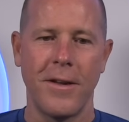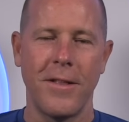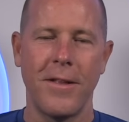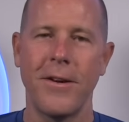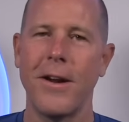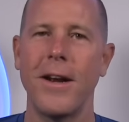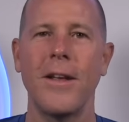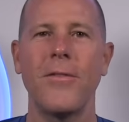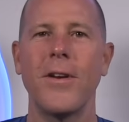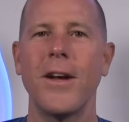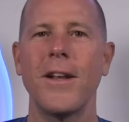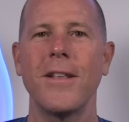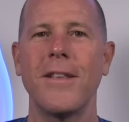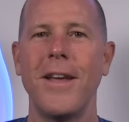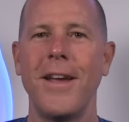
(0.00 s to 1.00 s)
They're not even
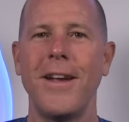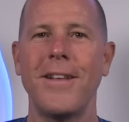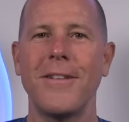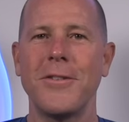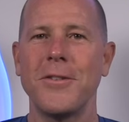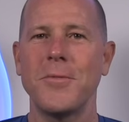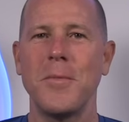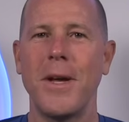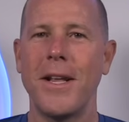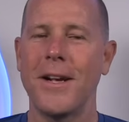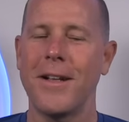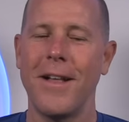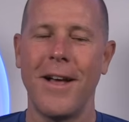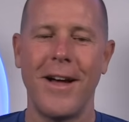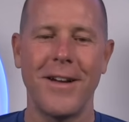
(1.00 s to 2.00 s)
on a date, they just met in
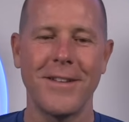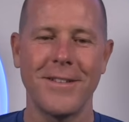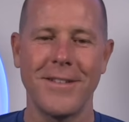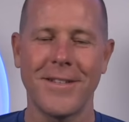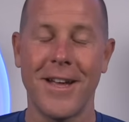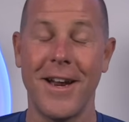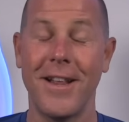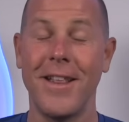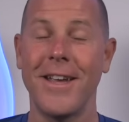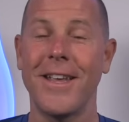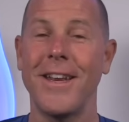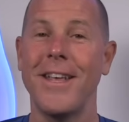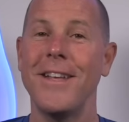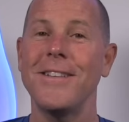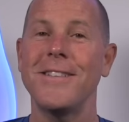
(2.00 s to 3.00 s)
class. It's kind of like
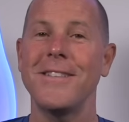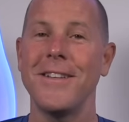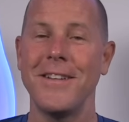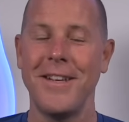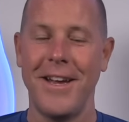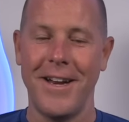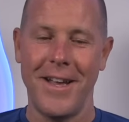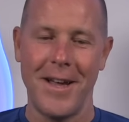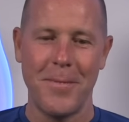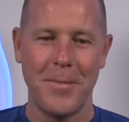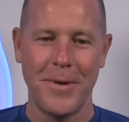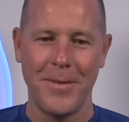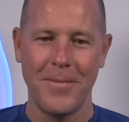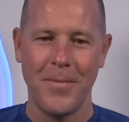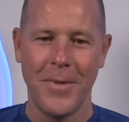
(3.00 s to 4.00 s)
an instant date
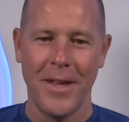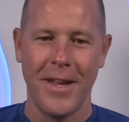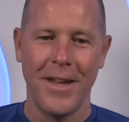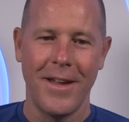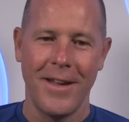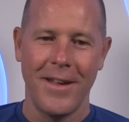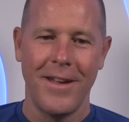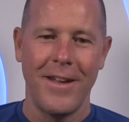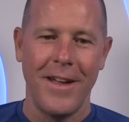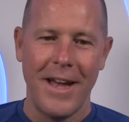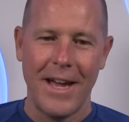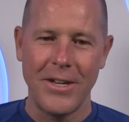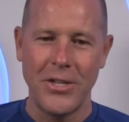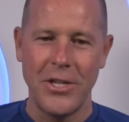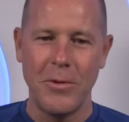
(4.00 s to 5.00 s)
happened.
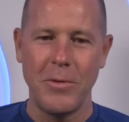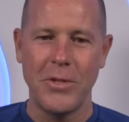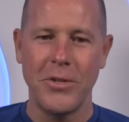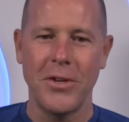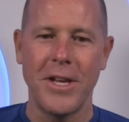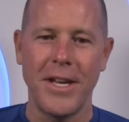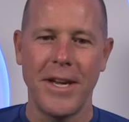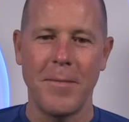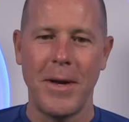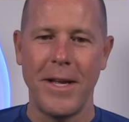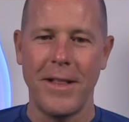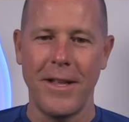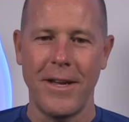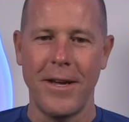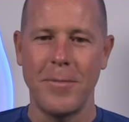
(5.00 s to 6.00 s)
As she was looking at my
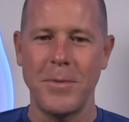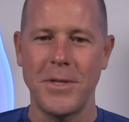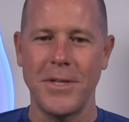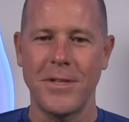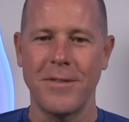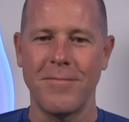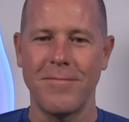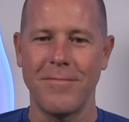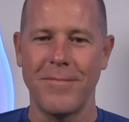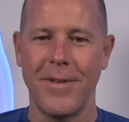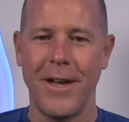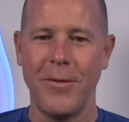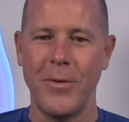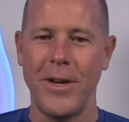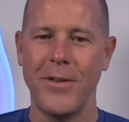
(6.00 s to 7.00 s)
lips,
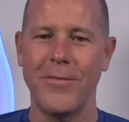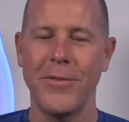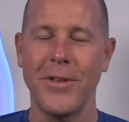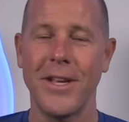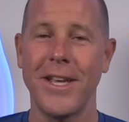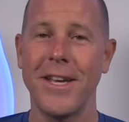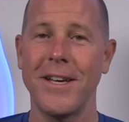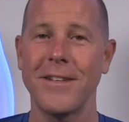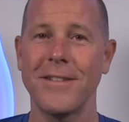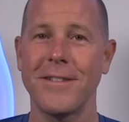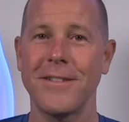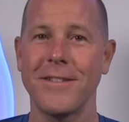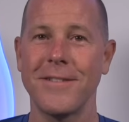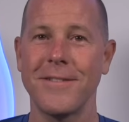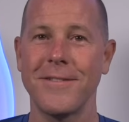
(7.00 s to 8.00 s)
I went in for the
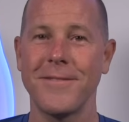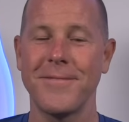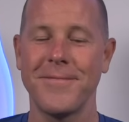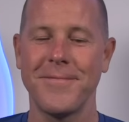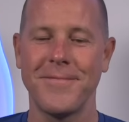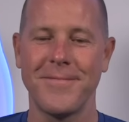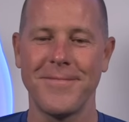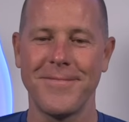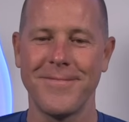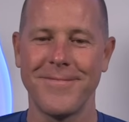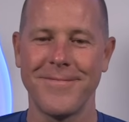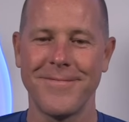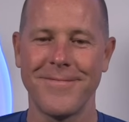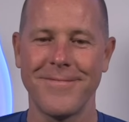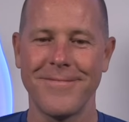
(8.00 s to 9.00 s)
kiss.
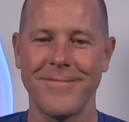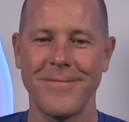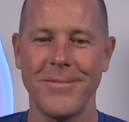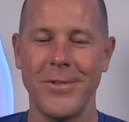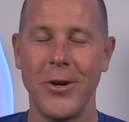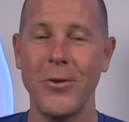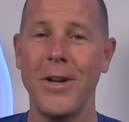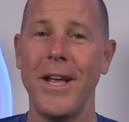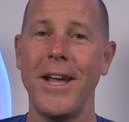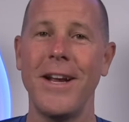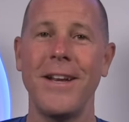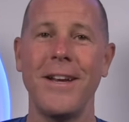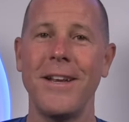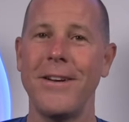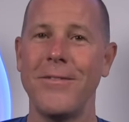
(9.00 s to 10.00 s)
No
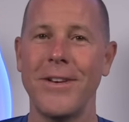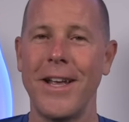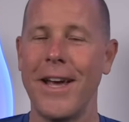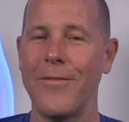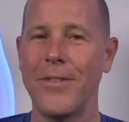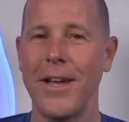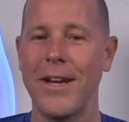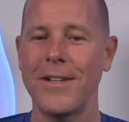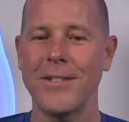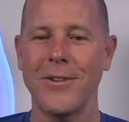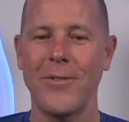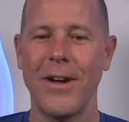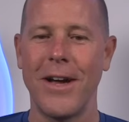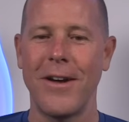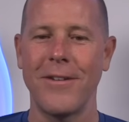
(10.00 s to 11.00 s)
date, he didn't even have to ask
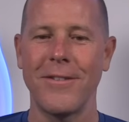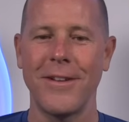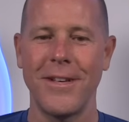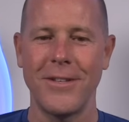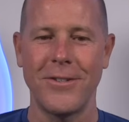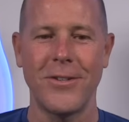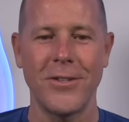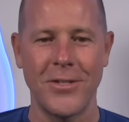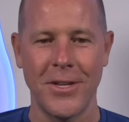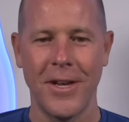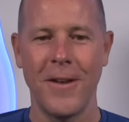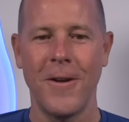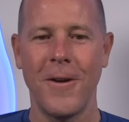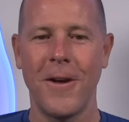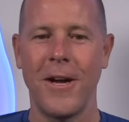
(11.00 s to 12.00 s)
her out. It's just
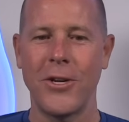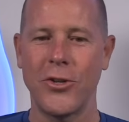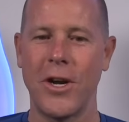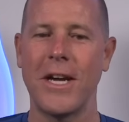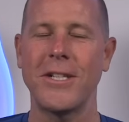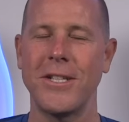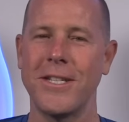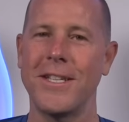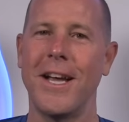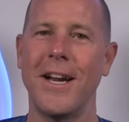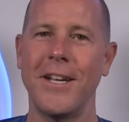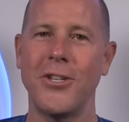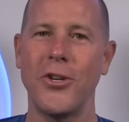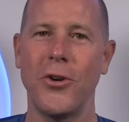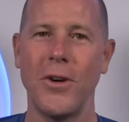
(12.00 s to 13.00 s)
attraction's
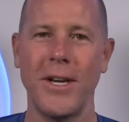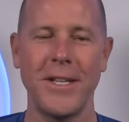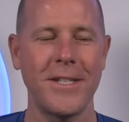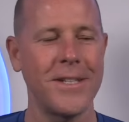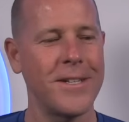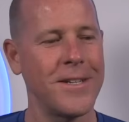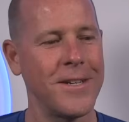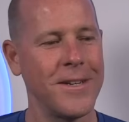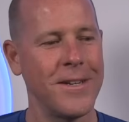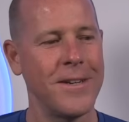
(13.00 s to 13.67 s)
not a choice.